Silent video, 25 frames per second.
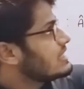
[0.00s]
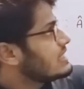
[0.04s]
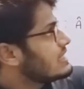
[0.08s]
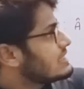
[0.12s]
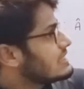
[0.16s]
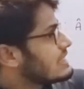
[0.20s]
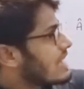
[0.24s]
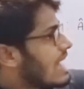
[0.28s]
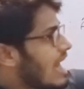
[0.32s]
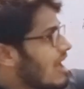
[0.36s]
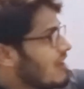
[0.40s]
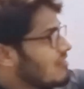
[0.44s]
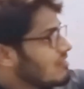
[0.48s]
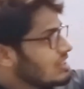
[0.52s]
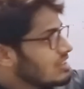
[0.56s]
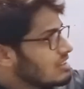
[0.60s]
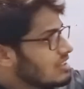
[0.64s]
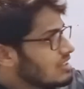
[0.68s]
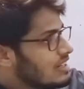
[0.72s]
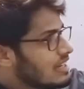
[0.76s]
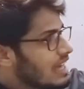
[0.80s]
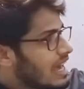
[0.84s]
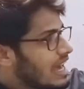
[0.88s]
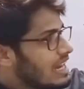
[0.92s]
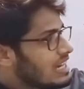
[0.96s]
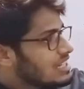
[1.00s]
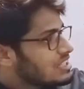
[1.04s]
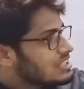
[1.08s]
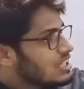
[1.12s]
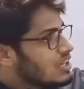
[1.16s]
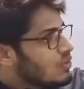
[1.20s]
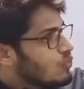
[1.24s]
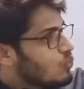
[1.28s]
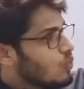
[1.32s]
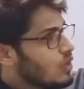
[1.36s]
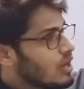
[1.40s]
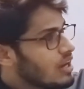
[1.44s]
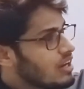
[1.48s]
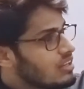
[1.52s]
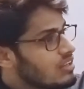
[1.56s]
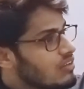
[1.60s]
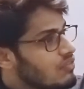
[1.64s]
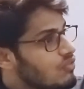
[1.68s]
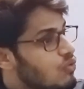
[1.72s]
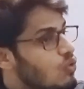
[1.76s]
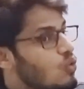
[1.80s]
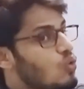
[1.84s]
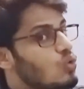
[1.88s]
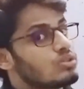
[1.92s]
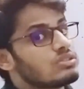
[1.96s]
it is having the direction where the
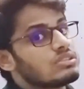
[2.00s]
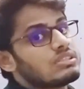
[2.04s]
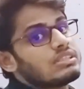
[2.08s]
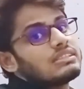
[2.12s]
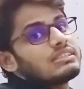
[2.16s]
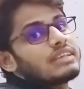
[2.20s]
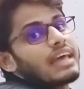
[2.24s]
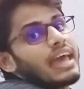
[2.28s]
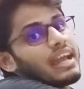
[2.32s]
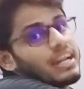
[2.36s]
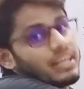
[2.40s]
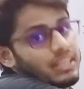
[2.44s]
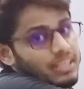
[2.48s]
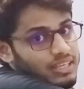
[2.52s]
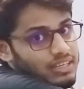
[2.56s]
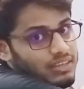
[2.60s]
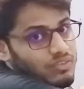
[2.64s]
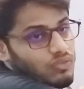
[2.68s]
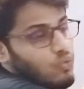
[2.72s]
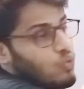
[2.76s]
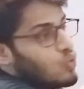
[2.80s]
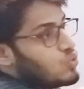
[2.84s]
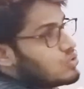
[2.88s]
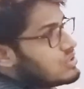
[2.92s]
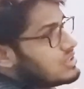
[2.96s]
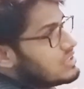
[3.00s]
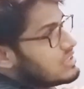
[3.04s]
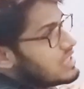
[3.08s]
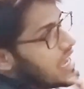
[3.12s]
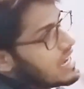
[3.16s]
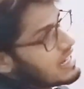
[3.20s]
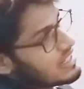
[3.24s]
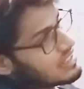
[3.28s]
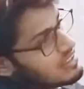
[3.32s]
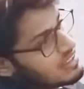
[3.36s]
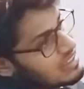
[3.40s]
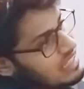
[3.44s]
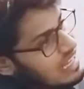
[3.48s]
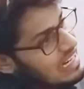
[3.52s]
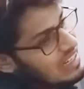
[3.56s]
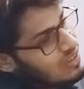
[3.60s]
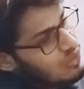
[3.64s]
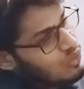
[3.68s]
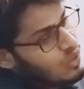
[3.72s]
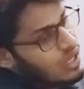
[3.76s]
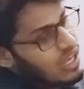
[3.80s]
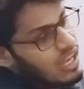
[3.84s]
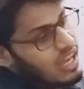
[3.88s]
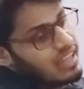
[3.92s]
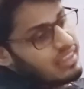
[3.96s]
force is acting. Force is acting that
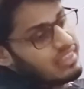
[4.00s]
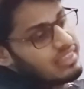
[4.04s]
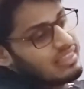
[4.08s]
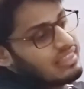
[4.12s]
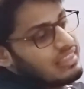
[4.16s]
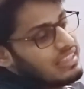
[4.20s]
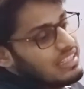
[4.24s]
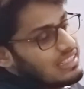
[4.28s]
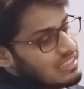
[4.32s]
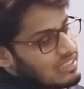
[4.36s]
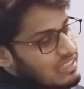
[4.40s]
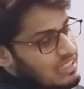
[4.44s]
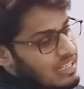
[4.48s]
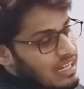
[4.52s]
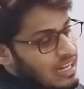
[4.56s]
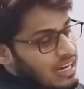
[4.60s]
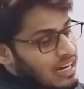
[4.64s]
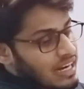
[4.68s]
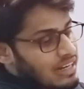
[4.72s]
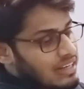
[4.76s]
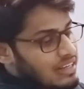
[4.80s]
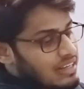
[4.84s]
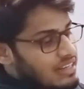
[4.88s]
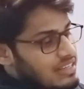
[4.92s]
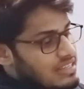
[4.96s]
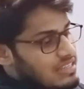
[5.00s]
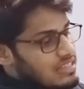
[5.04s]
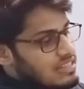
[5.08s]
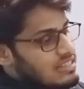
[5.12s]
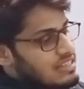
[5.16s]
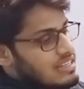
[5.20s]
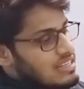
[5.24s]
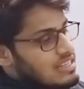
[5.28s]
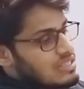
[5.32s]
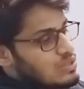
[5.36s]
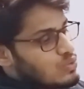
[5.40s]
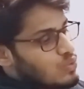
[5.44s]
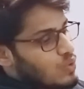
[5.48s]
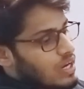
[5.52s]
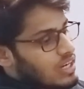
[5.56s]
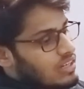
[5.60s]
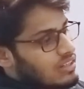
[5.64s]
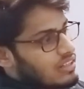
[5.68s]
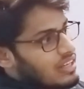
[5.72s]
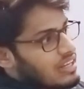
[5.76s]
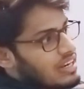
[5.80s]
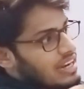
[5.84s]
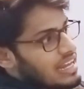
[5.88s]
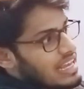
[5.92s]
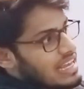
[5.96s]
way, and this distance
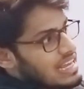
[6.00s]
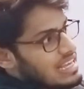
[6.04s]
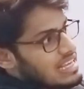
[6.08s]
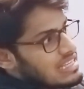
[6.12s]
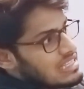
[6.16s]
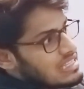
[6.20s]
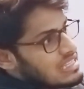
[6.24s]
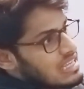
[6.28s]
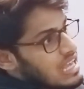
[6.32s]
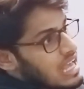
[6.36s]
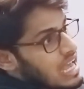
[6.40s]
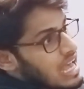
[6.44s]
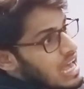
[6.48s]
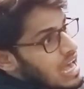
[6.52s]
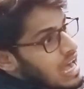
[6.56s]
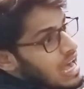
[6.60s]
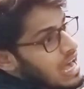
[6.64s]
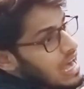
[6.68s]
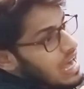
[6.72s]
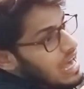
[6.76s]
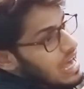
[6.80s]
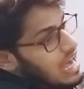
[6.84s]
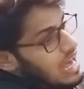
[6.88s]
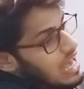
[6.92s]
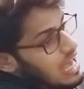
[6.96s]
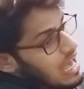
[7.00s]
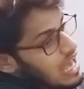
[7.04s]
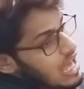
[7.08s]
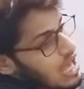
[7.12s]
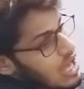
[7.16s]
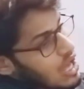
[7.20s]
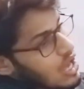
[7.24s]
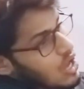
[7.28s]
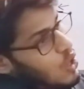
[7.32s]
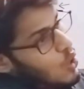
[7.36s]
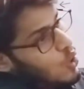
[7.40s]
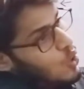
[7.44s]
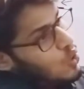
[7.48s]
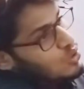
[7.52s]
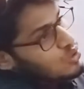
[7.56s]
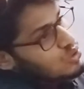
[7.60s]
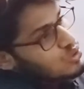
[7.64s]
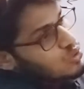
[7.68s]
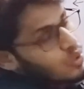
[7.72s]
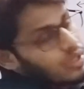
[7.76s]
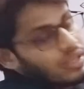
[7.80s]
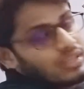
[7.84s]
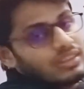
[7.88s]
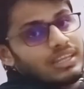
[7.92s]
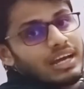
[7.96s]
vector is
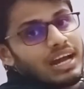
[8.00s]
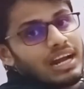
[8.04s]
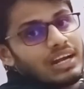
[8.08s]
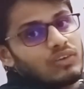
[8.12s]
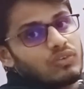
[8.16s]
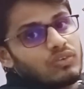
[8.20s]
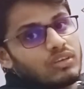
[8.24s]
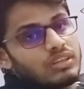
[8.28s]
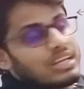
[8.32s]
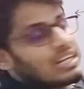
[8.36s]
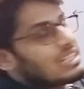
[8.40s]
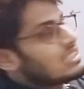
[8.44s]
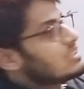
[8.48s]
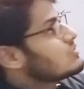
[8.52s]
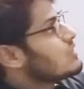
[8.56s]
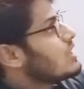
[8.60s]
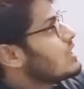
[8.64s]
also in that way. That's